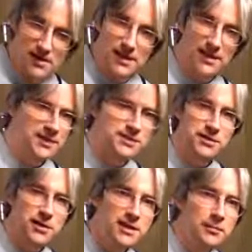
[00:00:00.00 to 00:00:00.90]
And it's
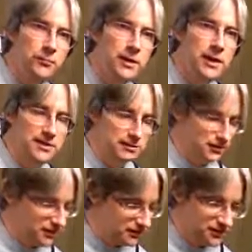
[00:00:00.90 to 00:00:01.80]
still got that range.
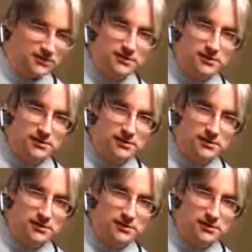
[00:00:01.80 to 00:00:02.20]
Like, look at this.